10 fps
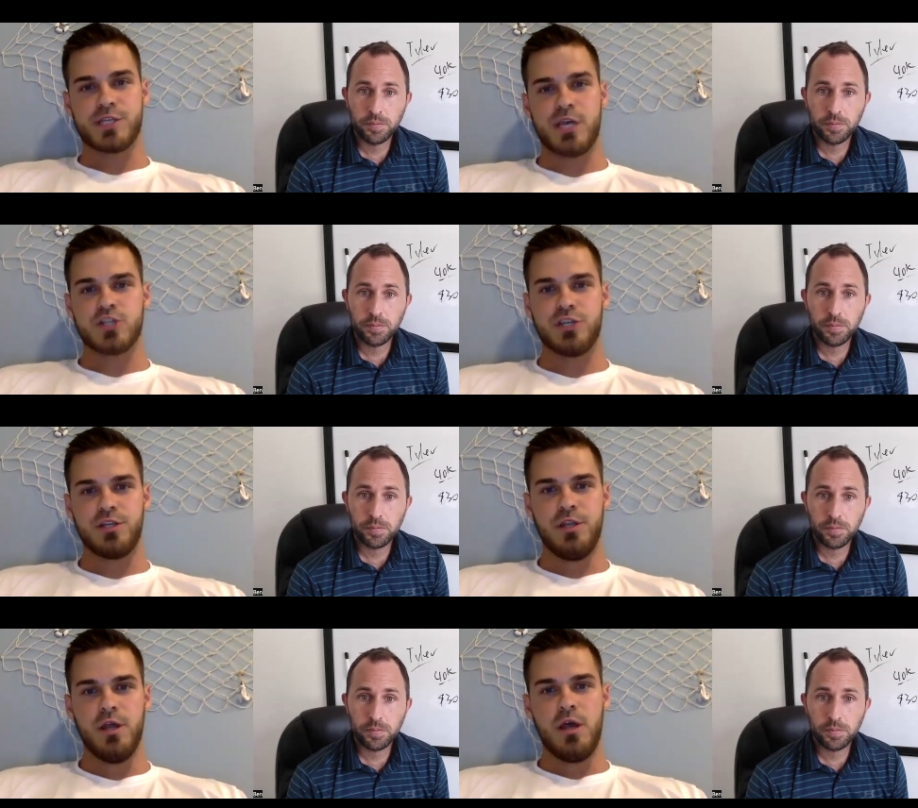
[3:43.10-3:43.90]

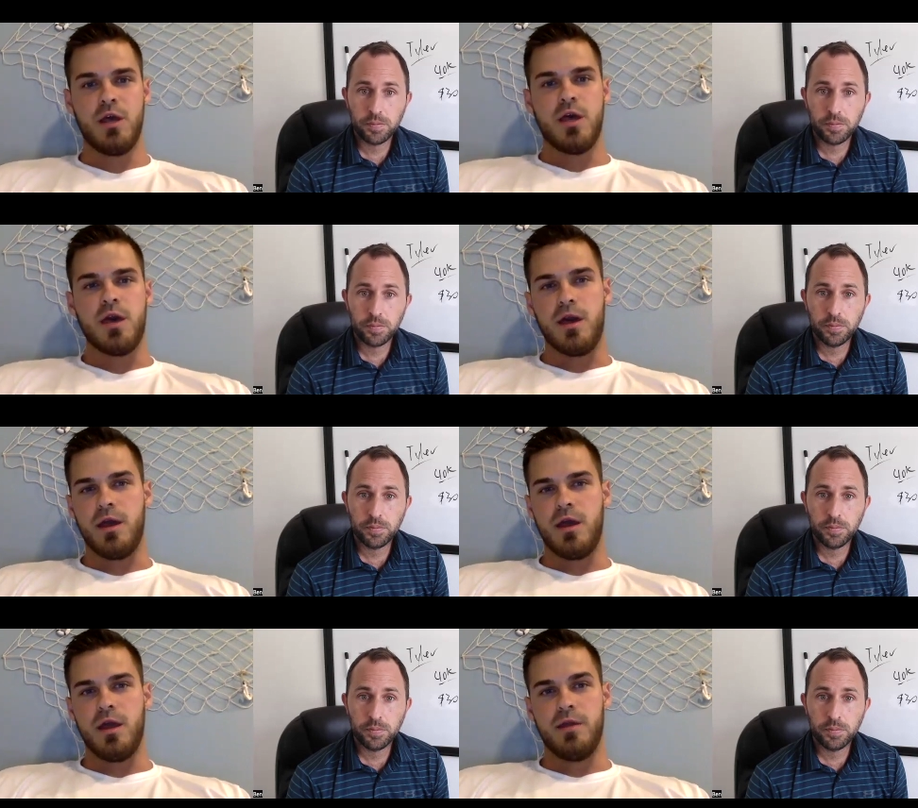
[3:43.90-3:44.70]
Speaker 1: session,
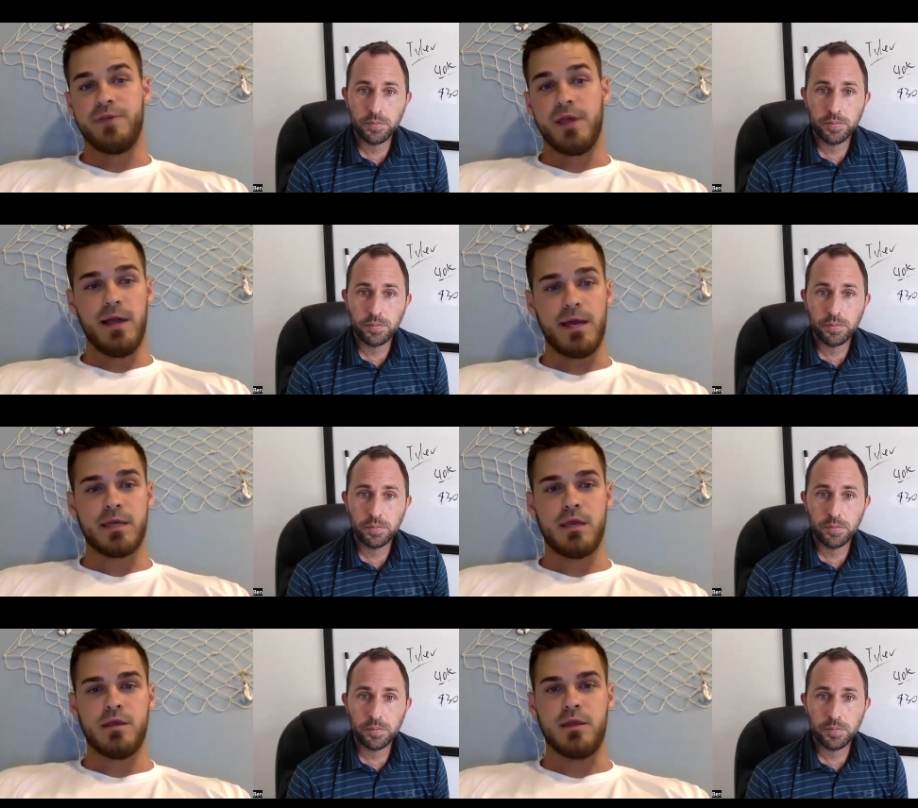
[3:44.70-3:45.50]
and if they
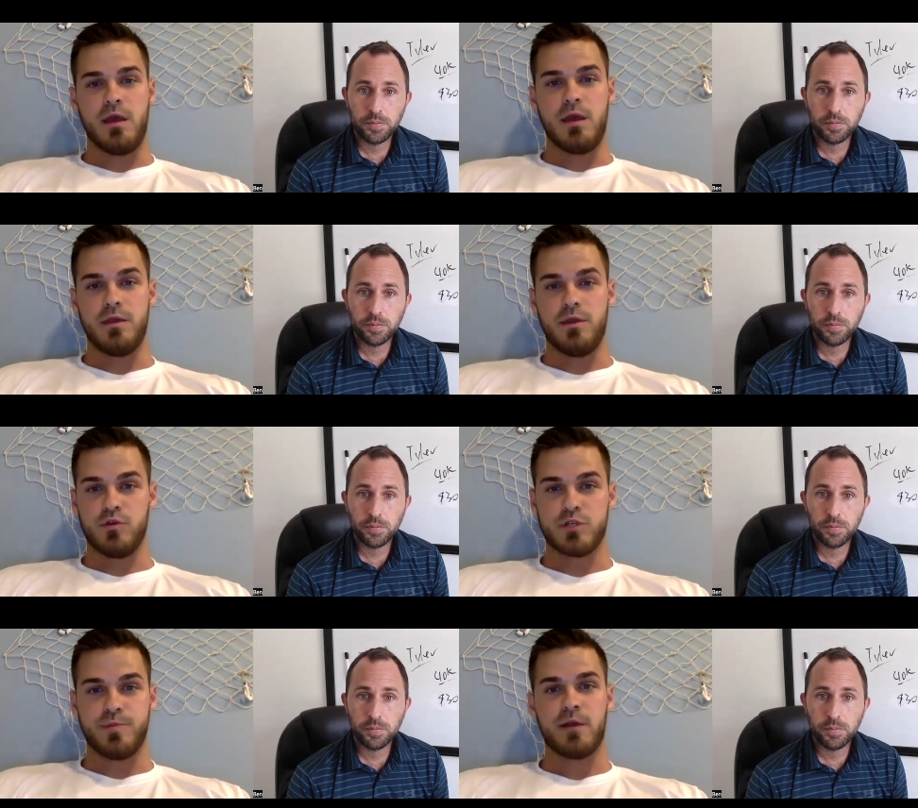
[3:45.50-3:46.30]
like it and they're
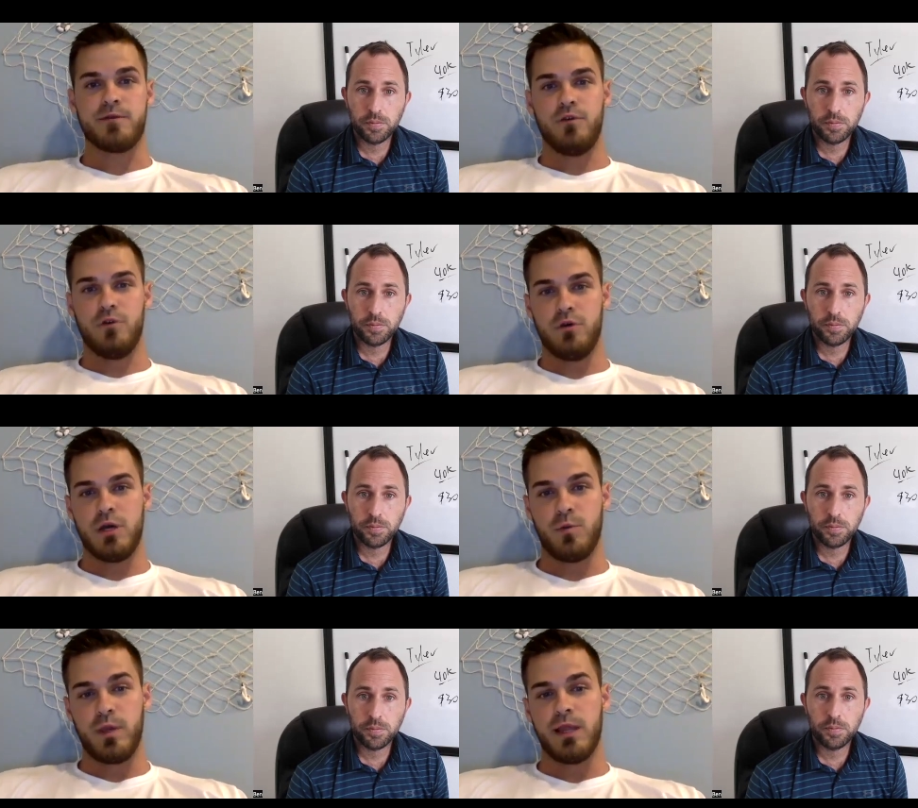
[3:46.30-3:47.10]
respectful
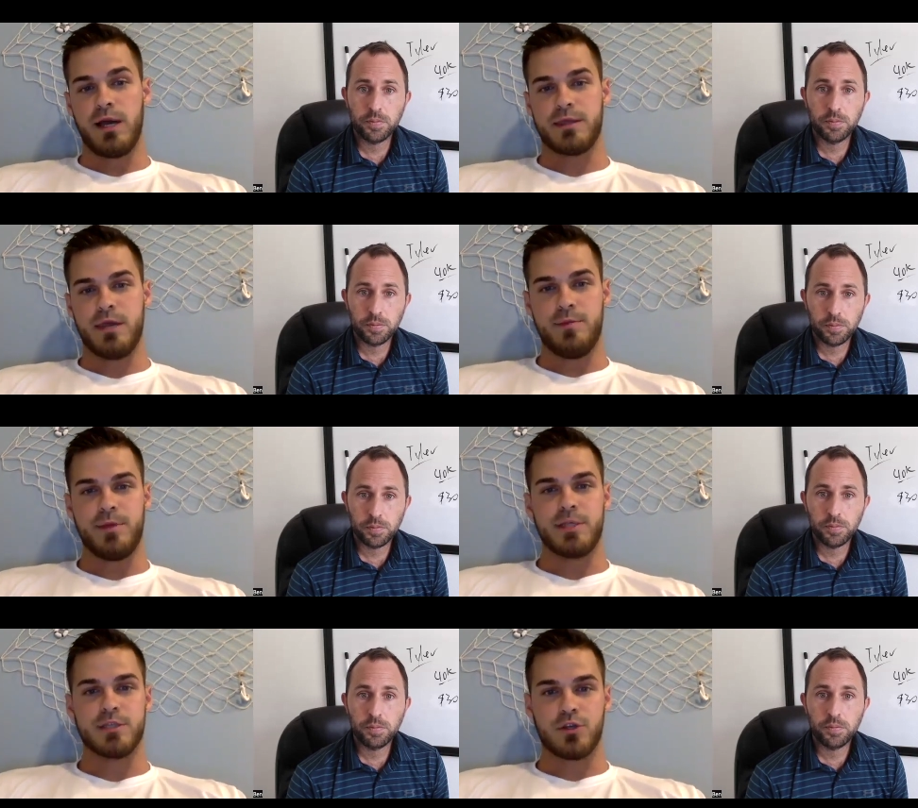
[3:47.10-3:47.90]
and we like
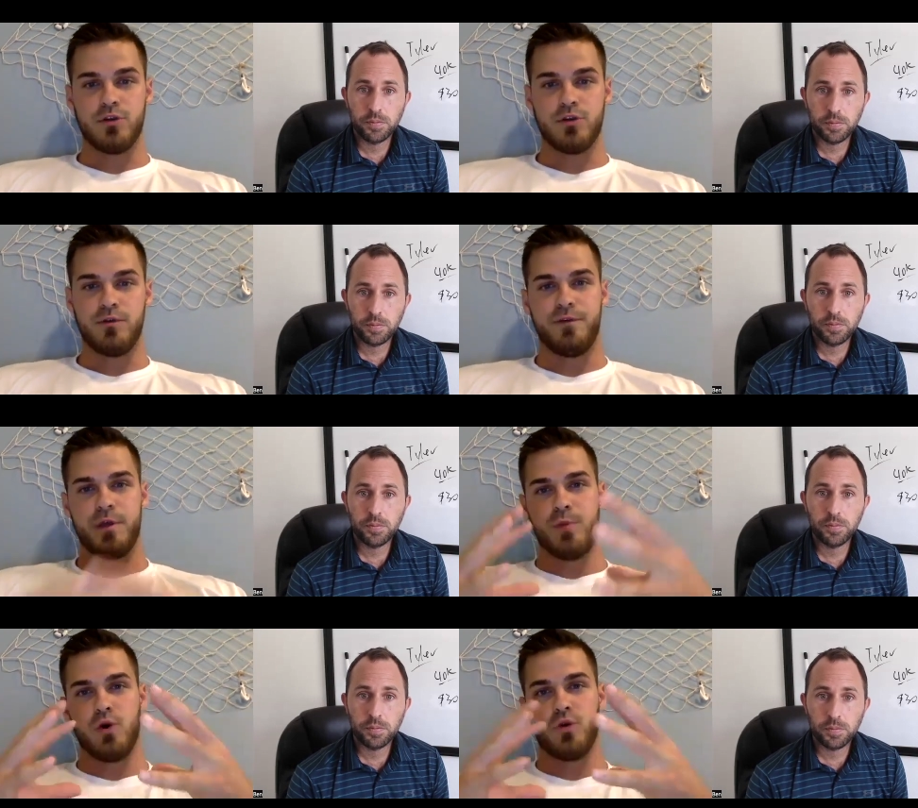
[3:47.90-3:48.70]
them and it's a good
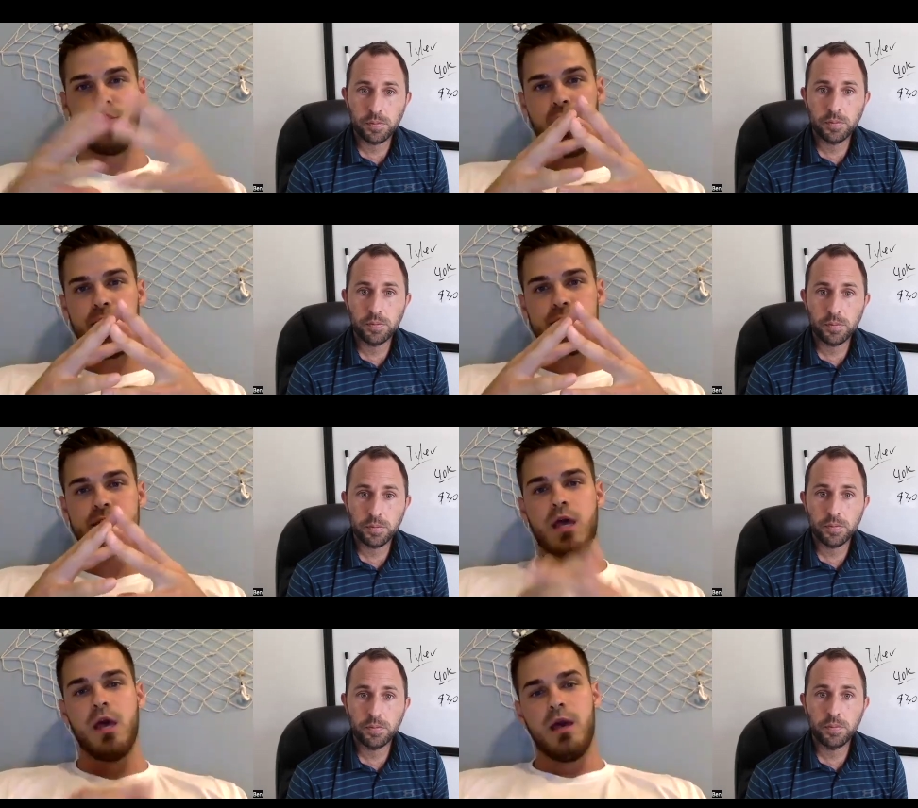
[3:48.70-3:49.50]
fit both ways,